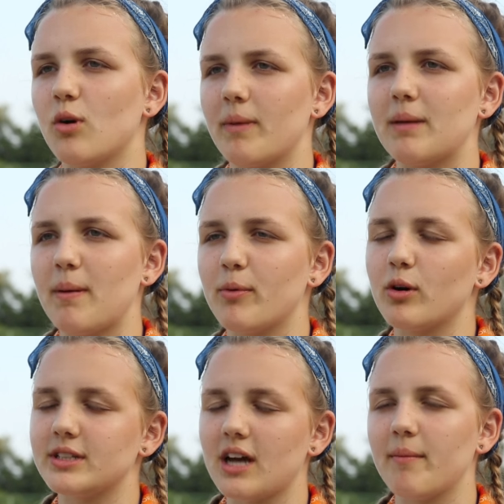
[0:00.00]
not many people
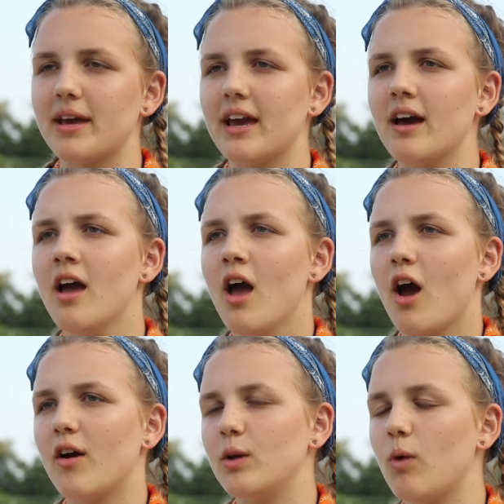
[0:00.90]
got to come here.
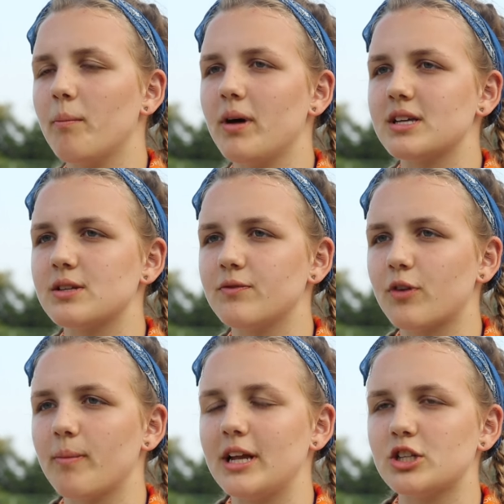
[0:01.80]
Only one person
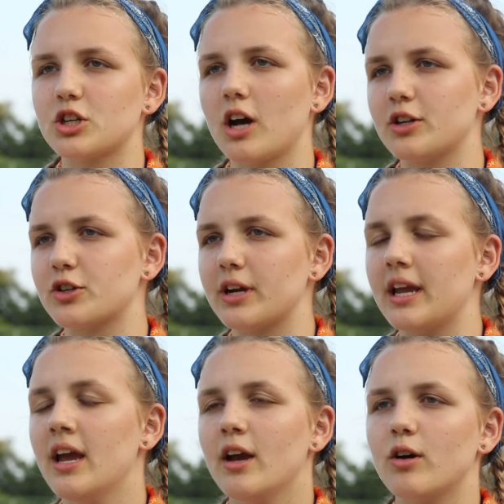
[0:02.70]
from each
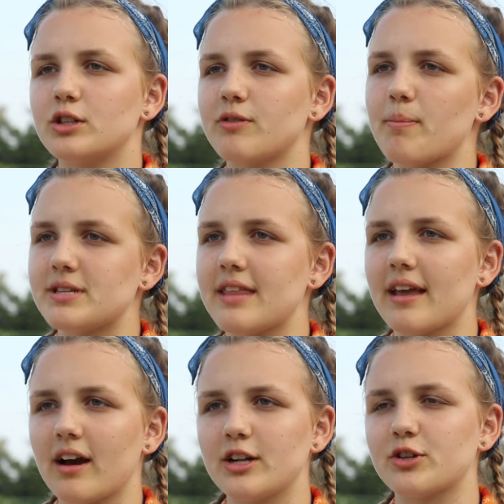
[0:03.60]
country got to represent
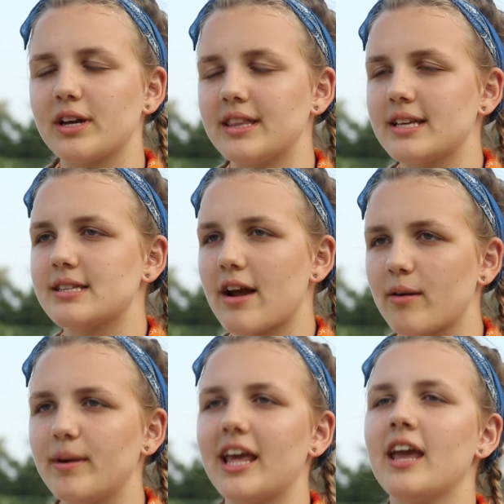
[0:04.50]
their country in this
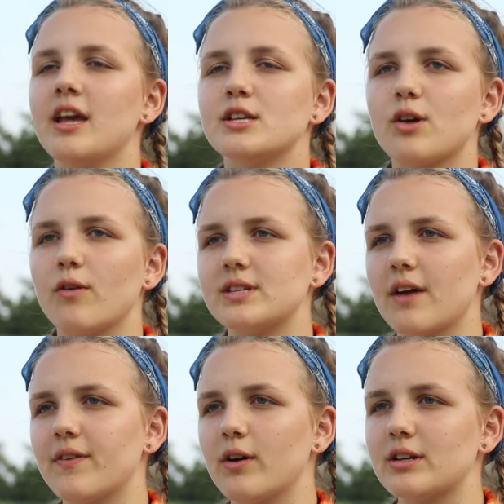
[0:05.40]
ceremony. So obviously,
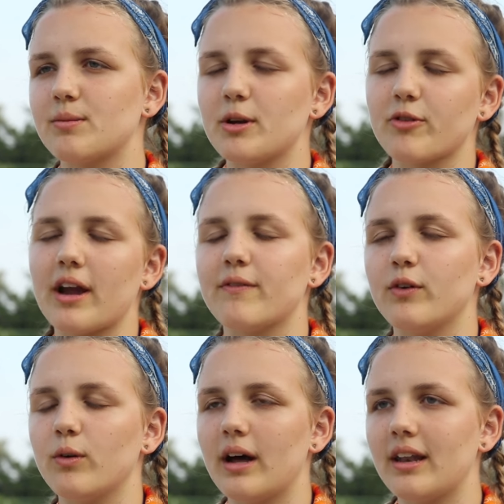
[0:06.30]
I feel extremely
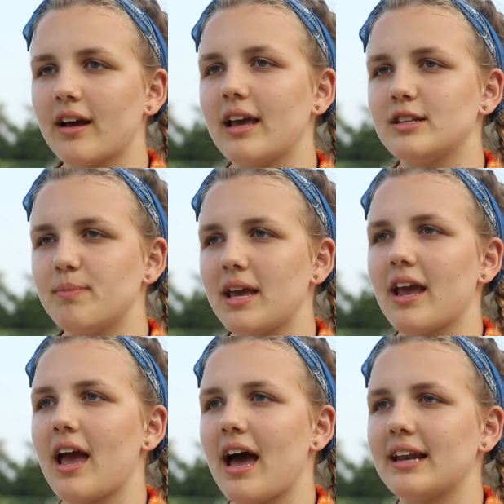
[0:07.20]
grateful and lucky to be
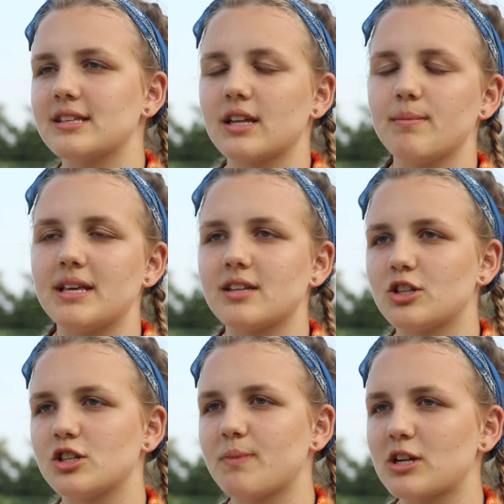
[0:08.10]
here, and it's going to be
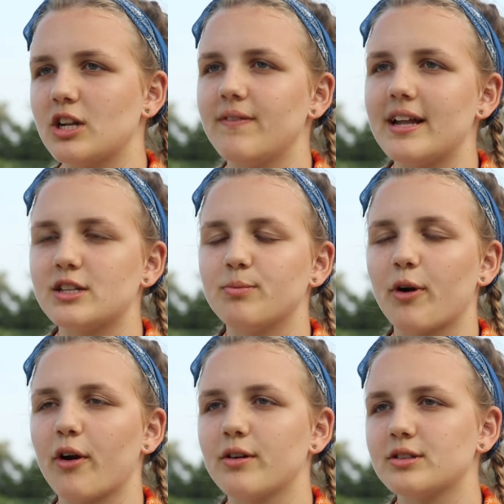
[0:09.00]
such a special event
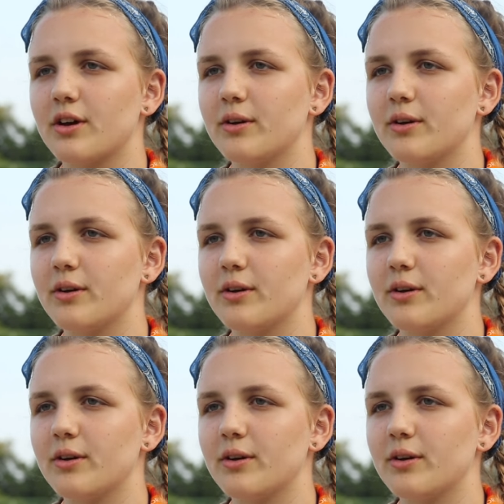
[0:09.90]
tomorrow, so